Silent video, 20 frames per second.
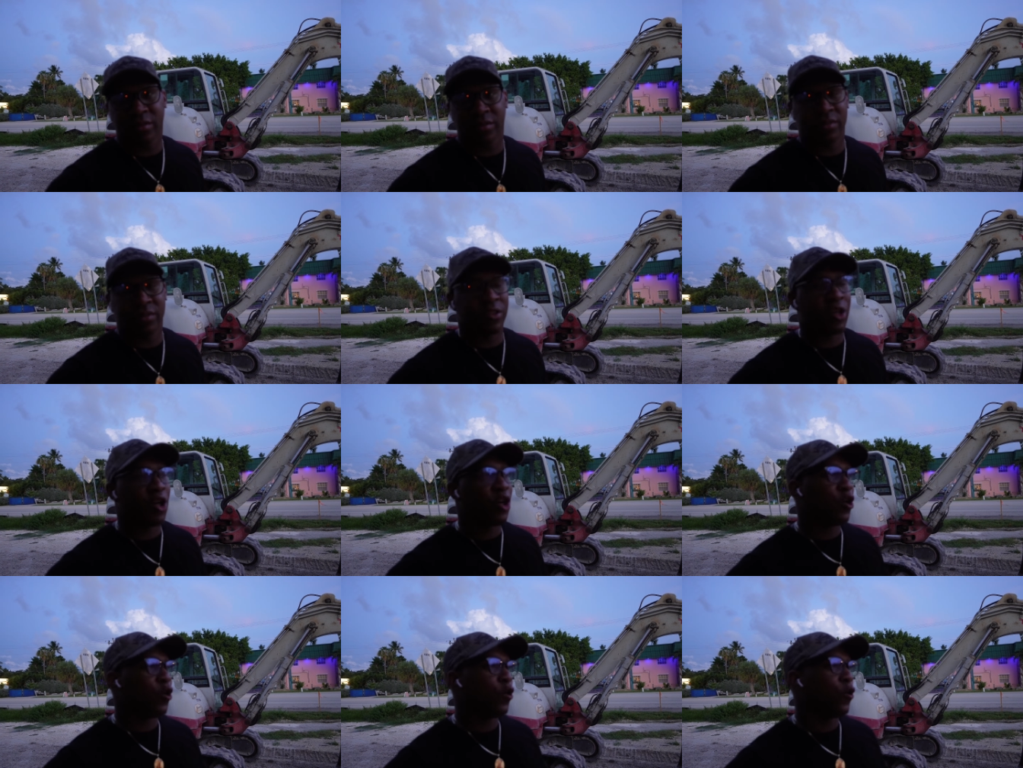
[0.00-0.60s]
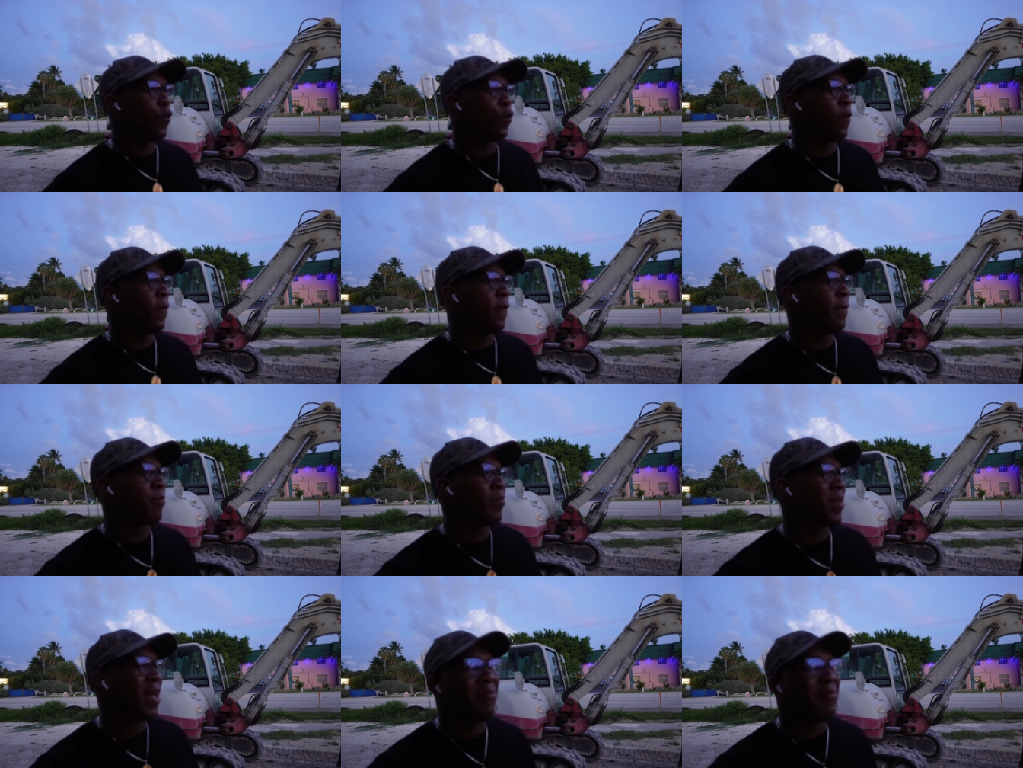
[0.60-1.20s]
So,
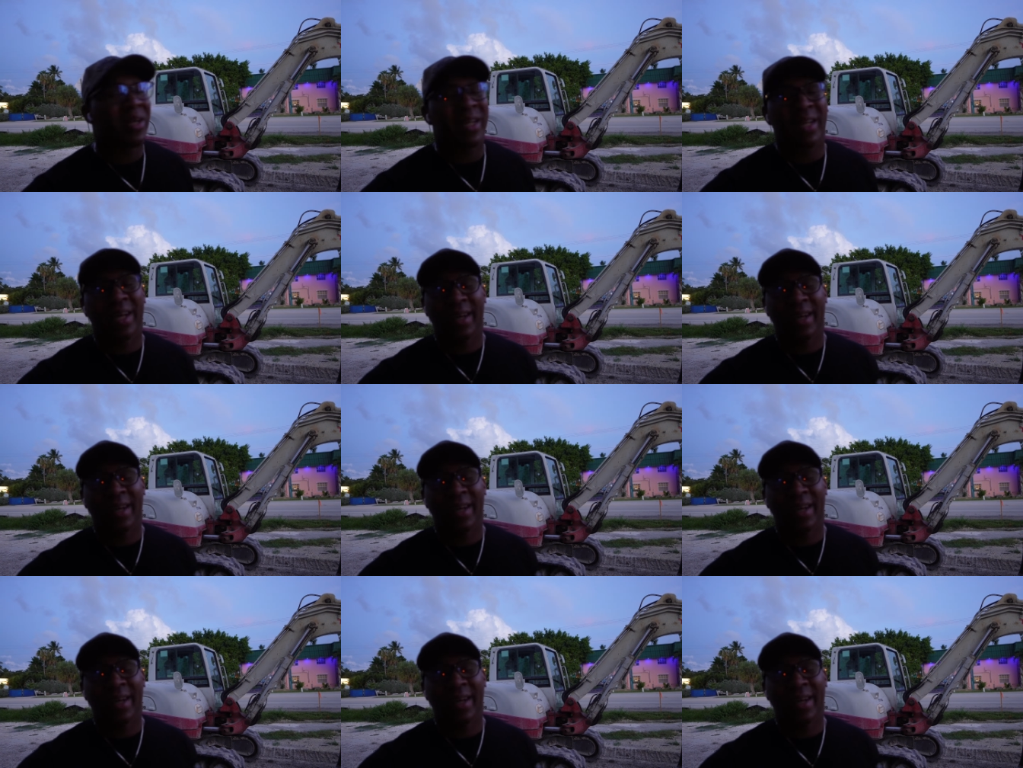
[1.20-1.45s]
I mean,